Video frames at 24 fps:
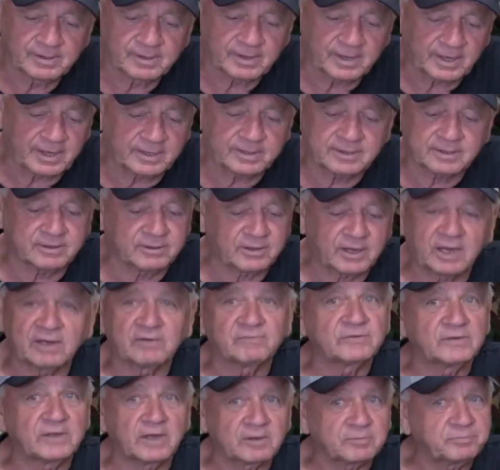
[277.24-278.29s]
And you got to have
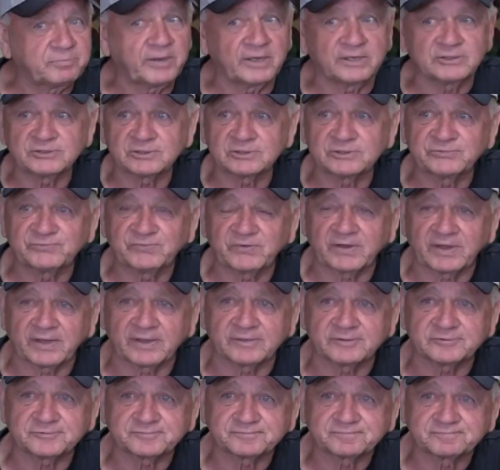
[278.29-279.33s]
a lot of patience for
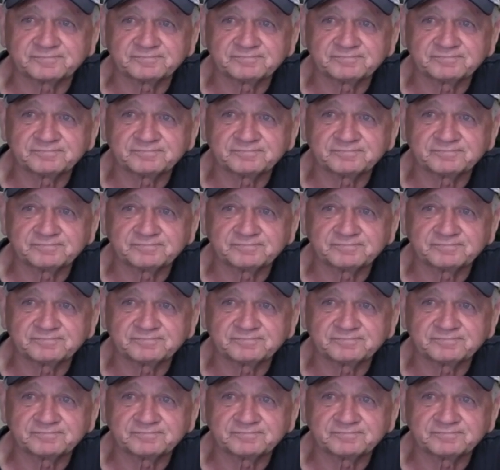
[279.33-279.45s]
that.